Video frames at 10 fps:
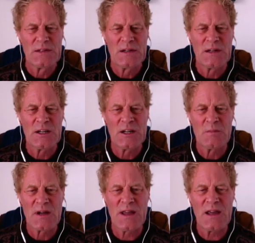
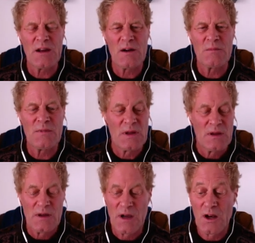Again, our
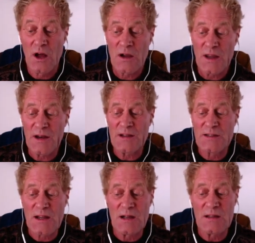Elongated
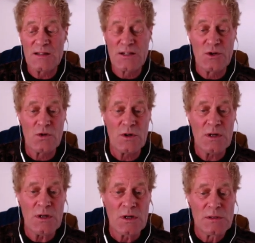Skulls
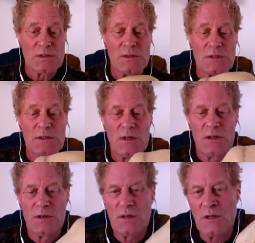tour
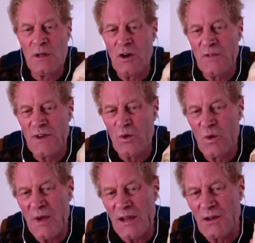hopefully
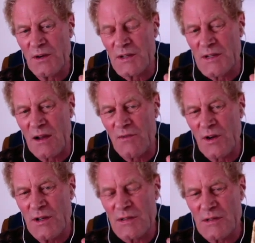will make new
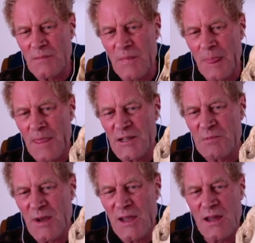discoveries. This
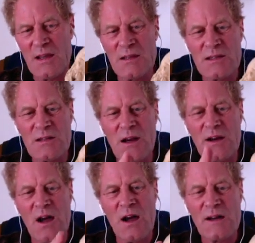begins
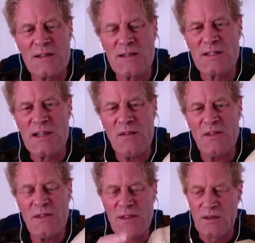on August the 7th